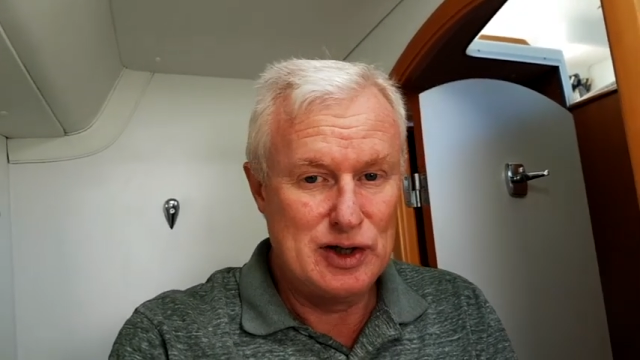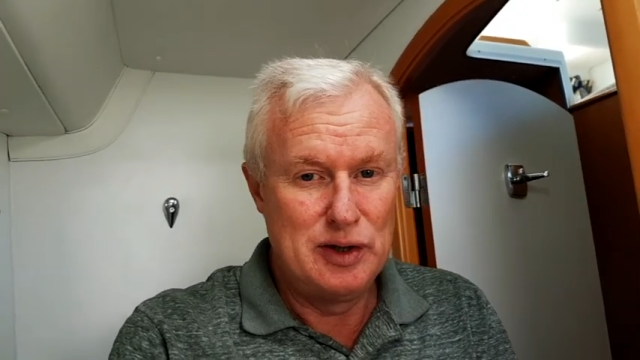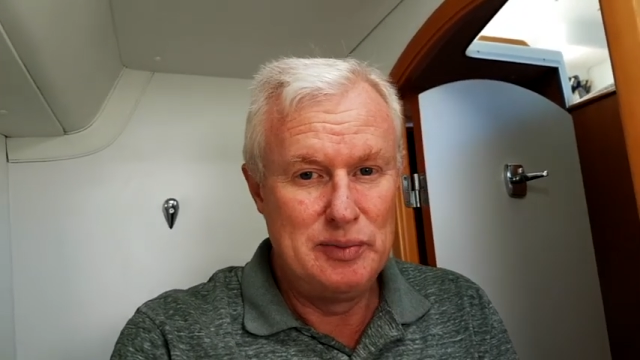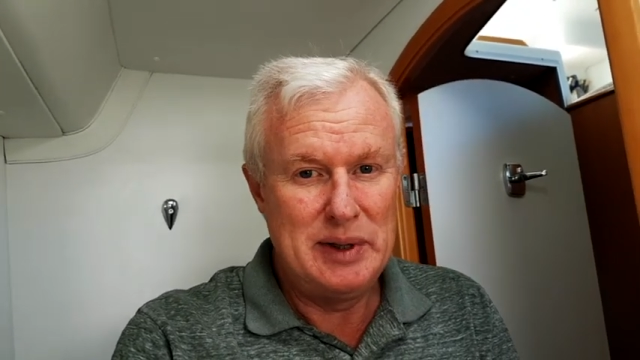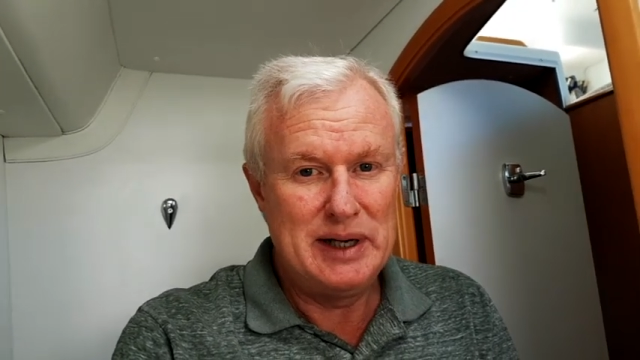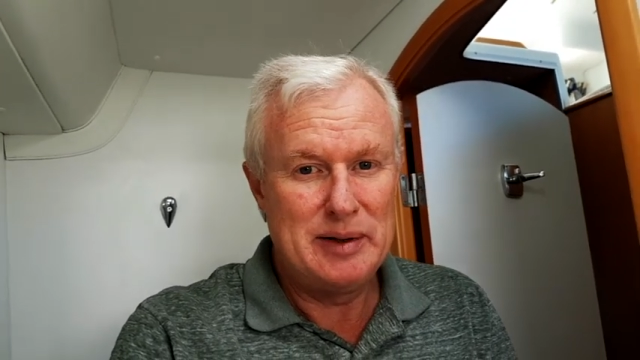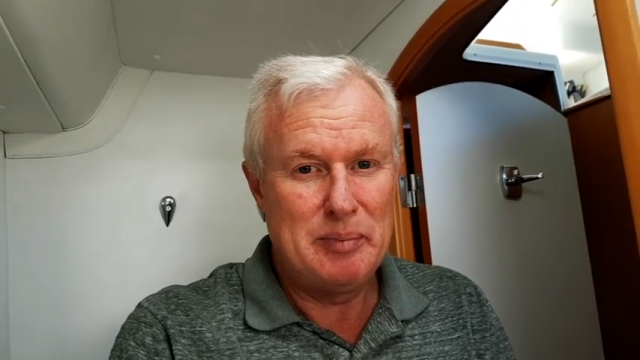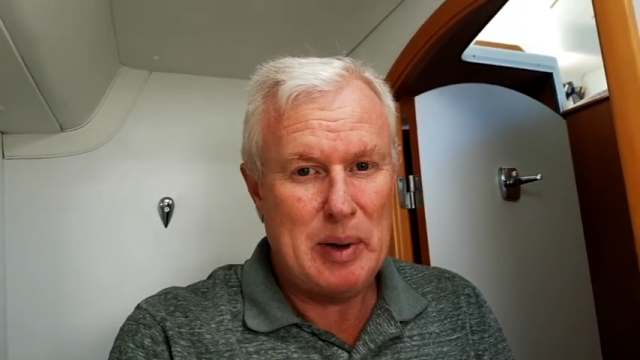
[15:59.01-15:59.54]
two
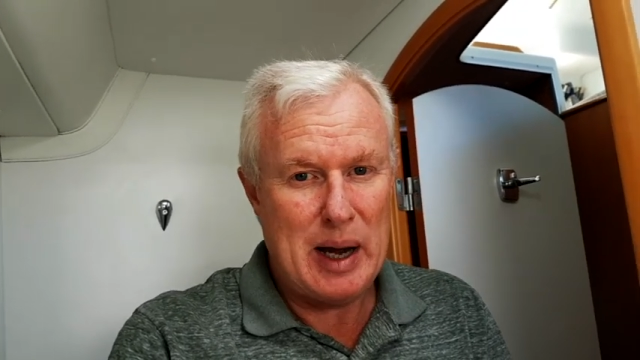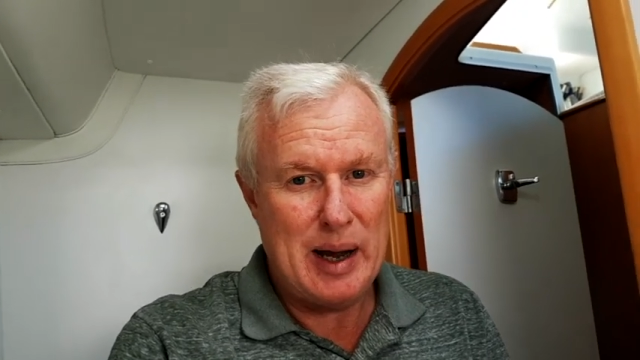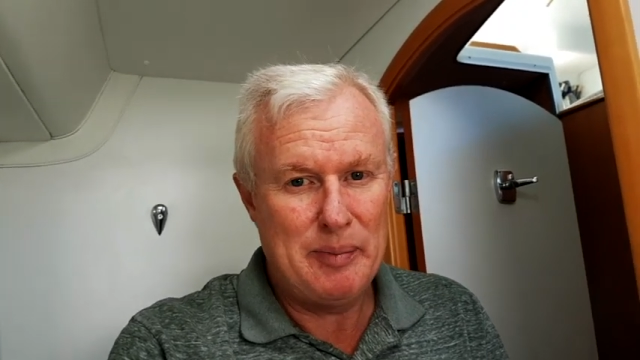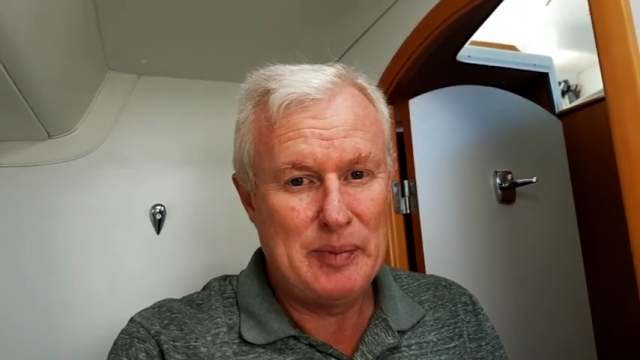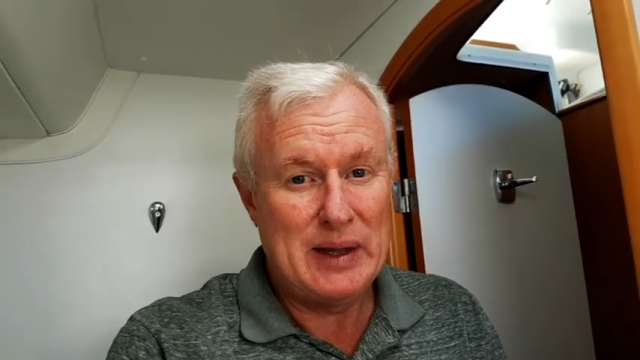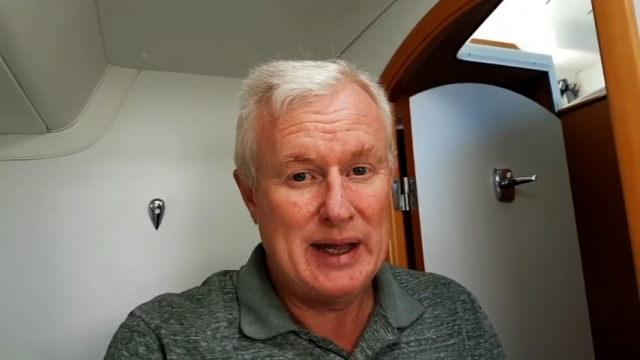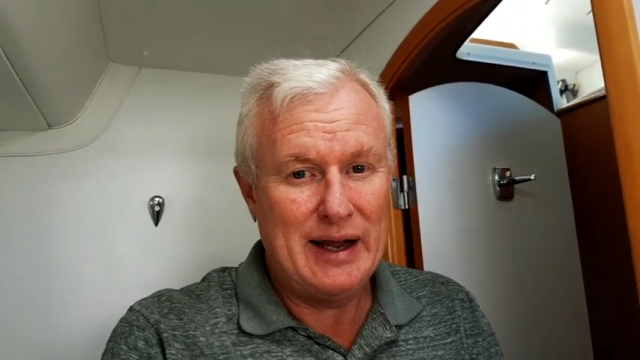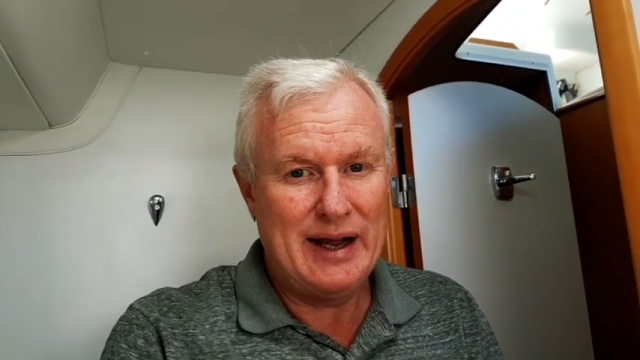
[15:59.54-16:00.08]
meter
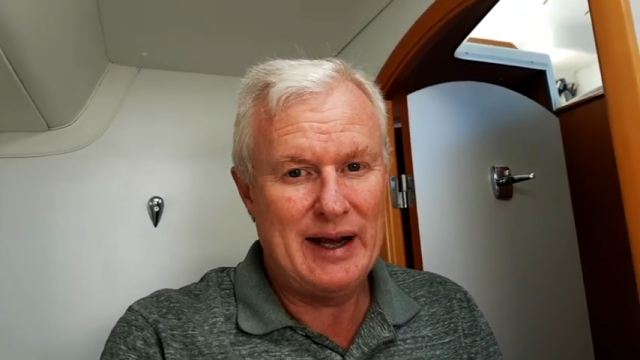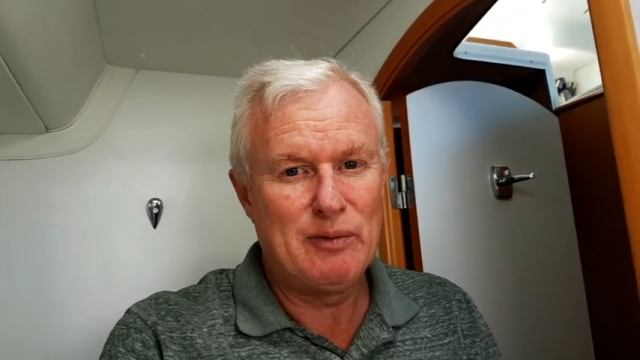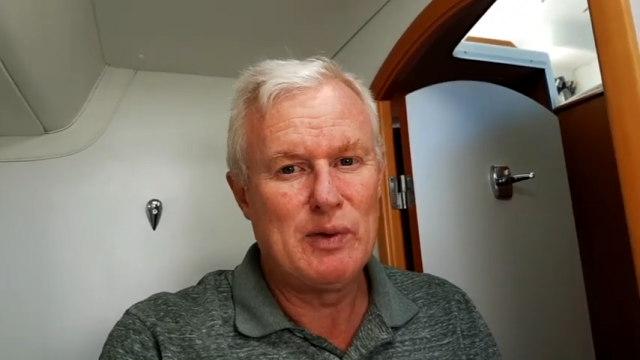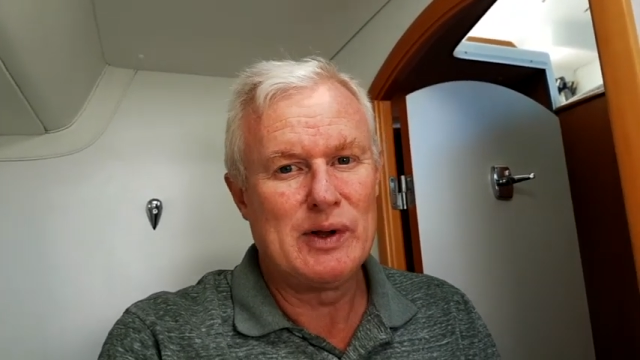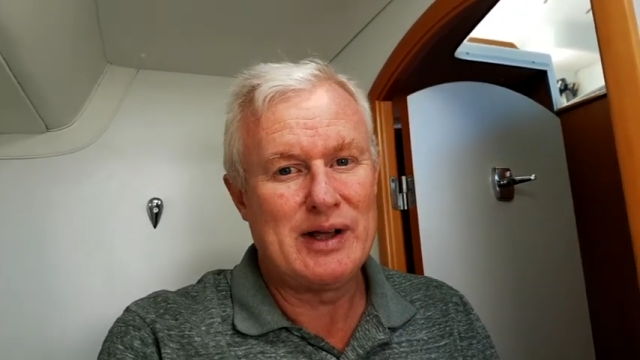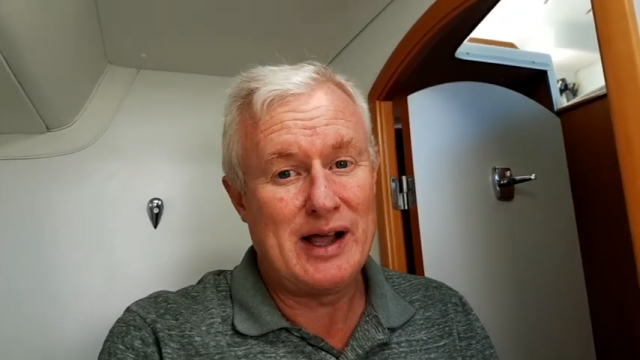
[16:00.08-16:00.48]
pipe there, it will